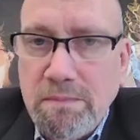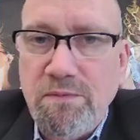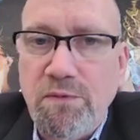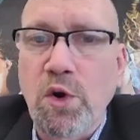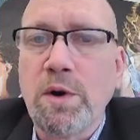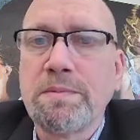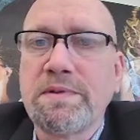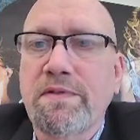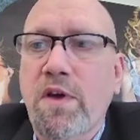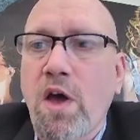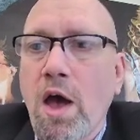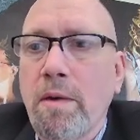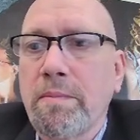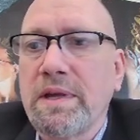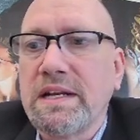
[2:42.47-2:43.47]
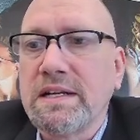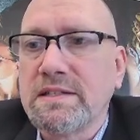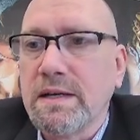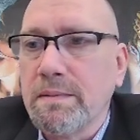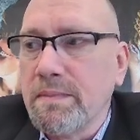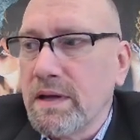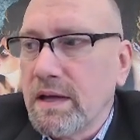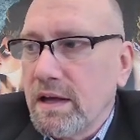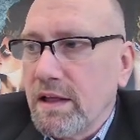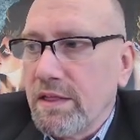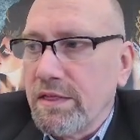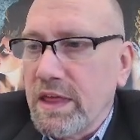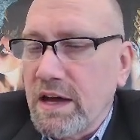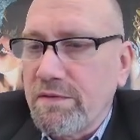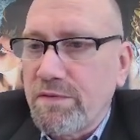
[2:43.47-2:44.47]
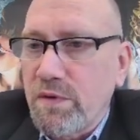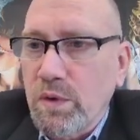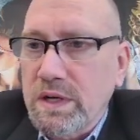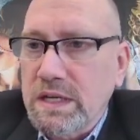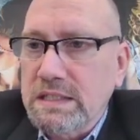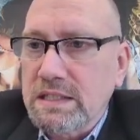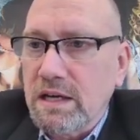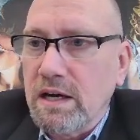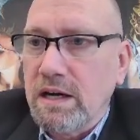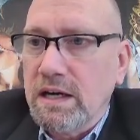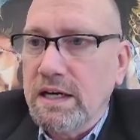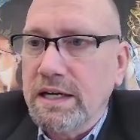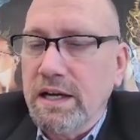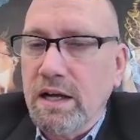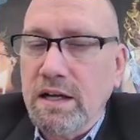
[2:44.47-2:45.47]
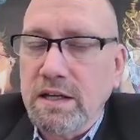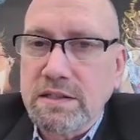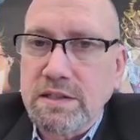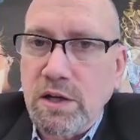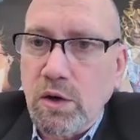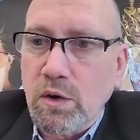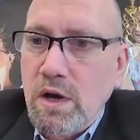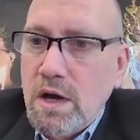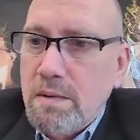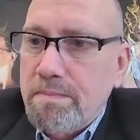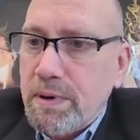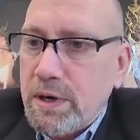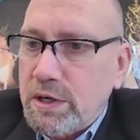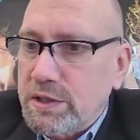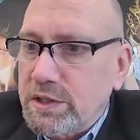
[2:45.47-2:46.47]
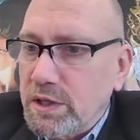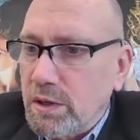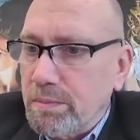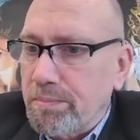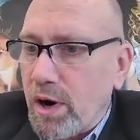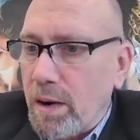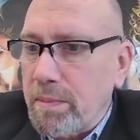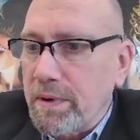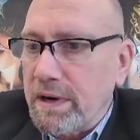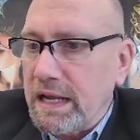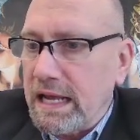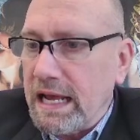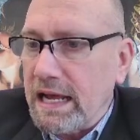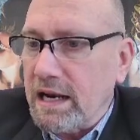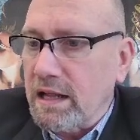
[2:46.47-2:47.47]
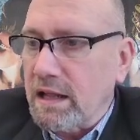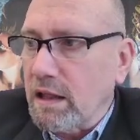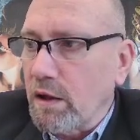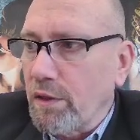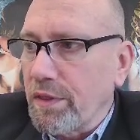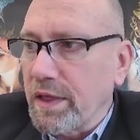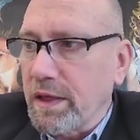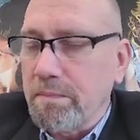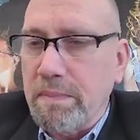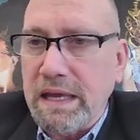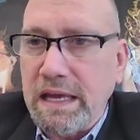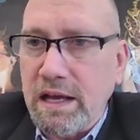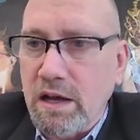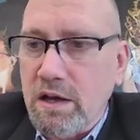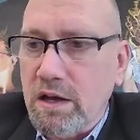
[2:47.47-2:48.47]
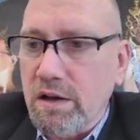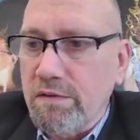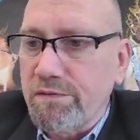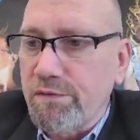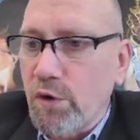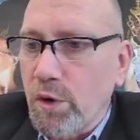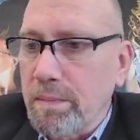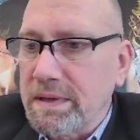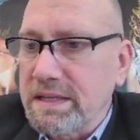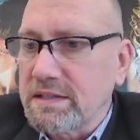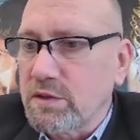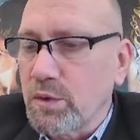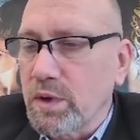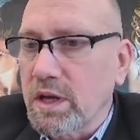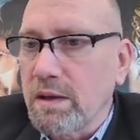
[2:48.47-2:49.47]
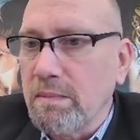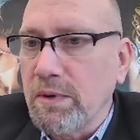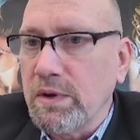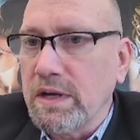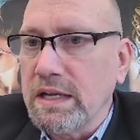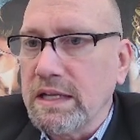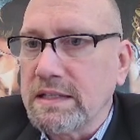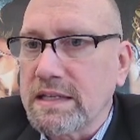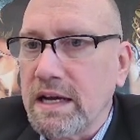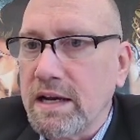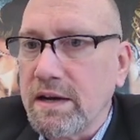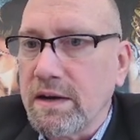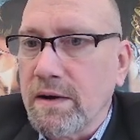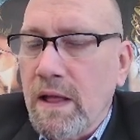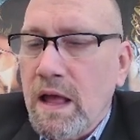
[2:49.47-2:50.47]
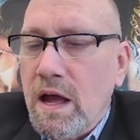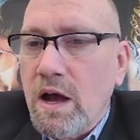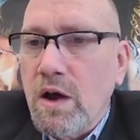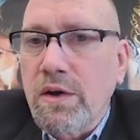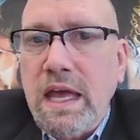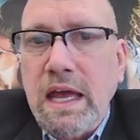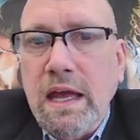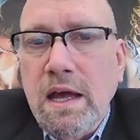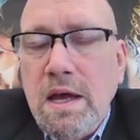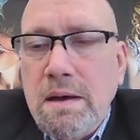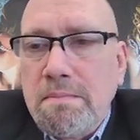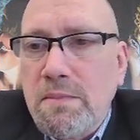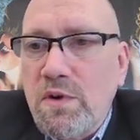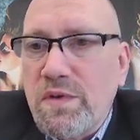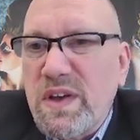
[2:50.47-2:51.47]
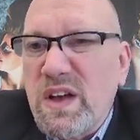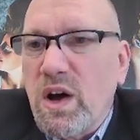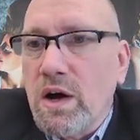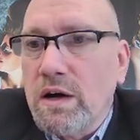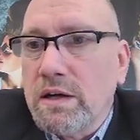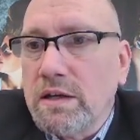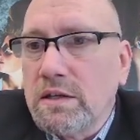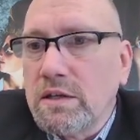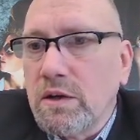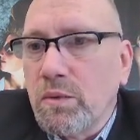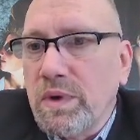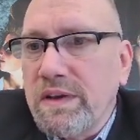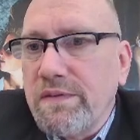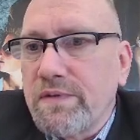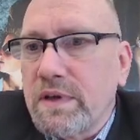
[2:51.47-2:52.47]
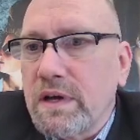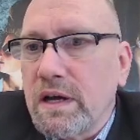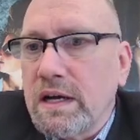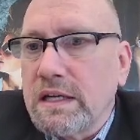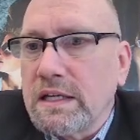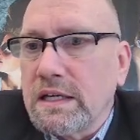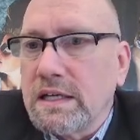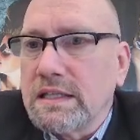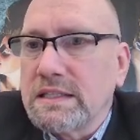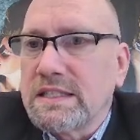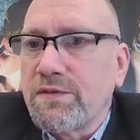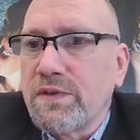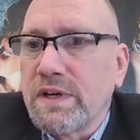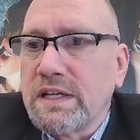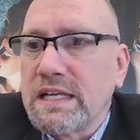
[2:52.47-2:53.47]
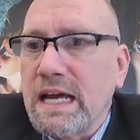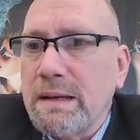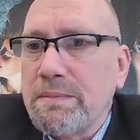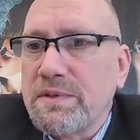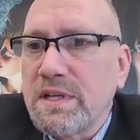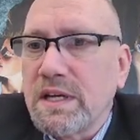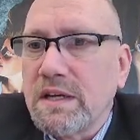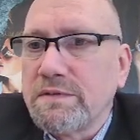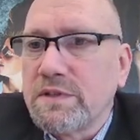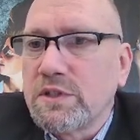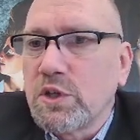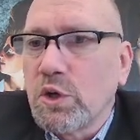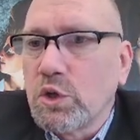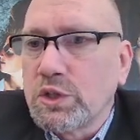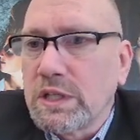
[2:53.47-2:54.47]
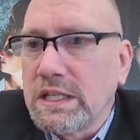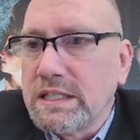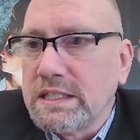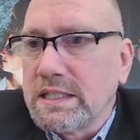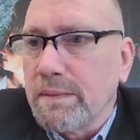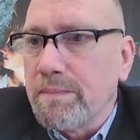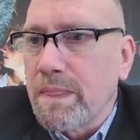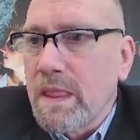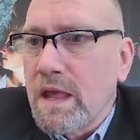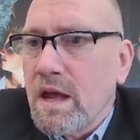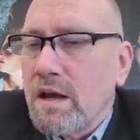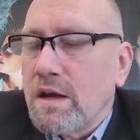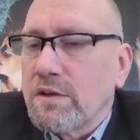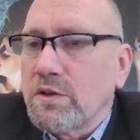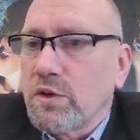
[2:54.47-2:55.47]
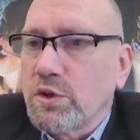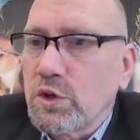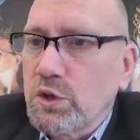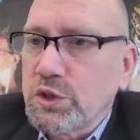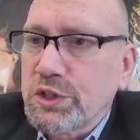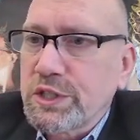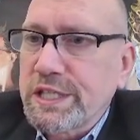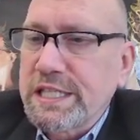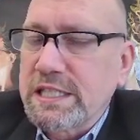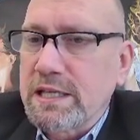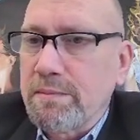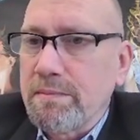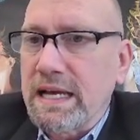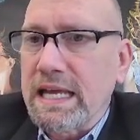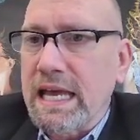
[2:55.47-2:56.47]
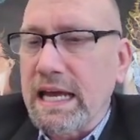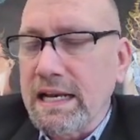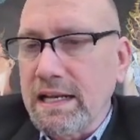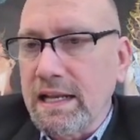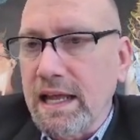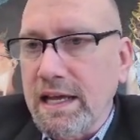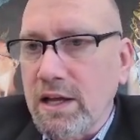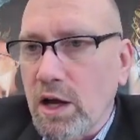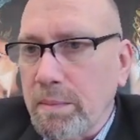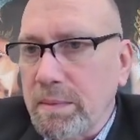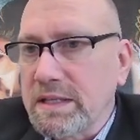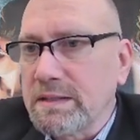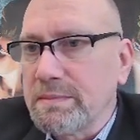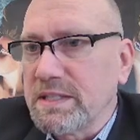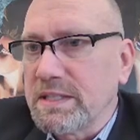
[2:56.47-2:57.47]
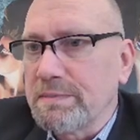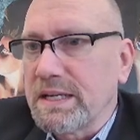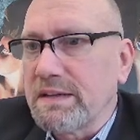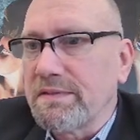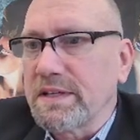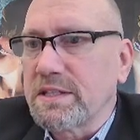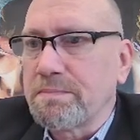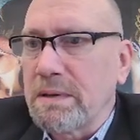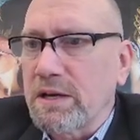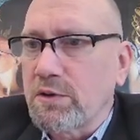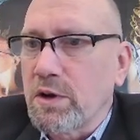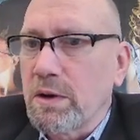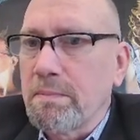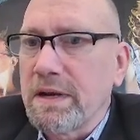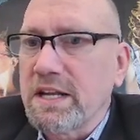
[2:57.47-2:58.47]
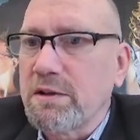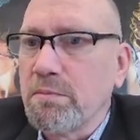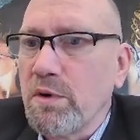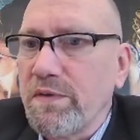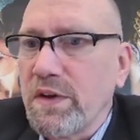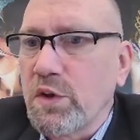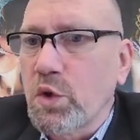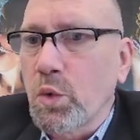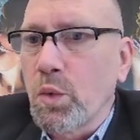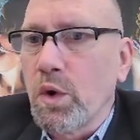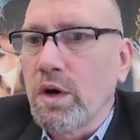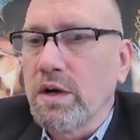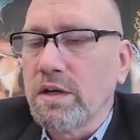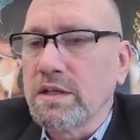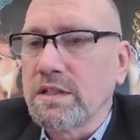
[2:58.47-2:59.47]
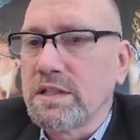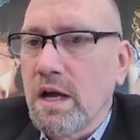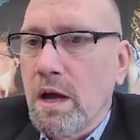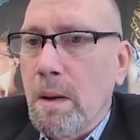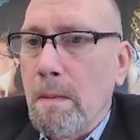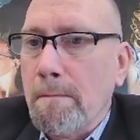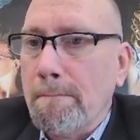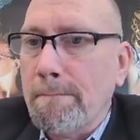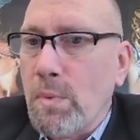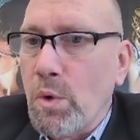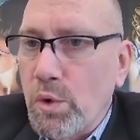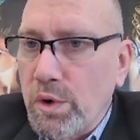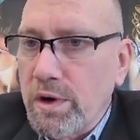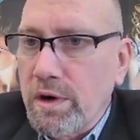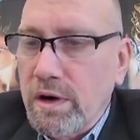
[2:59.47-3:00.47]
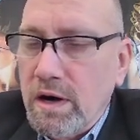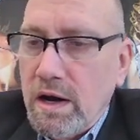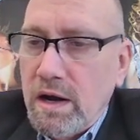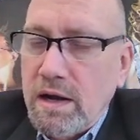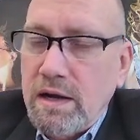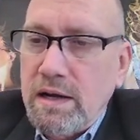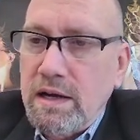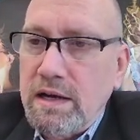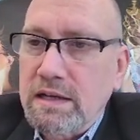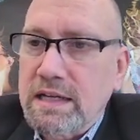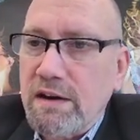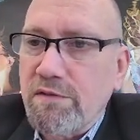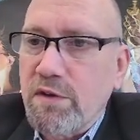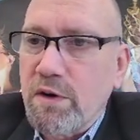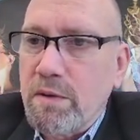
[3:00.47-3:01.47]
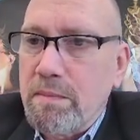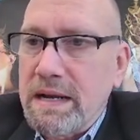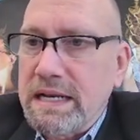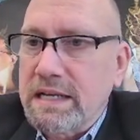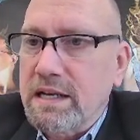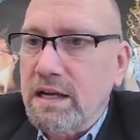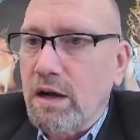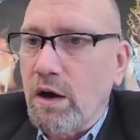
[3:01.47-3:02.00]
forms of communism that focus on also personal property and clothing being conformist to a community standard. Okay, moving on, we've got different types of socialism. So socialism, again, like communism, is a bit of a spectrum, but it's moving towards more government